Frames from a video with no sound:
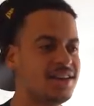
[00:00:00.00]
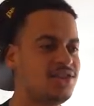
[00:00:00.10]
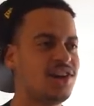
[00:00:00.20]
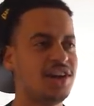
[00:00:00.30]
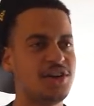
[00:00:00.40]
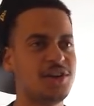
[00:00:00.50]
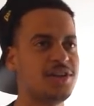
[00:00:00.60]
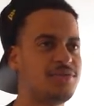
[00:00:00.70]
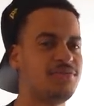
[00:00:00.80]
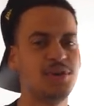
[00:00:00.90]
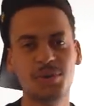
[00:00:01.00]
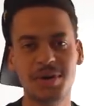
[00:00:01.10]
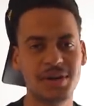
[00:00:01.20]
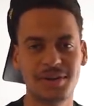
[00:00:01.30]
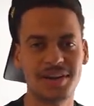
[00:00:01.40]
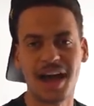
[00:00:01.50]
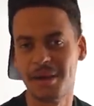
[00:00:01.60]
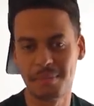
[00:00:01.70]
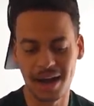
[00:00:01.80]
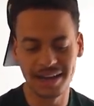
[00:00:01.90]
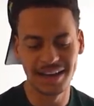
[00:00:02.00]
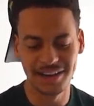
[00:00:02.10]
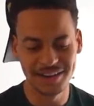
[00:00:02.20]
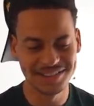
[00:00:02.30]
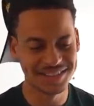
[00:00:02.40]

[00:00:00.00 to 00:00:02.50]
gender fluid or non-binary or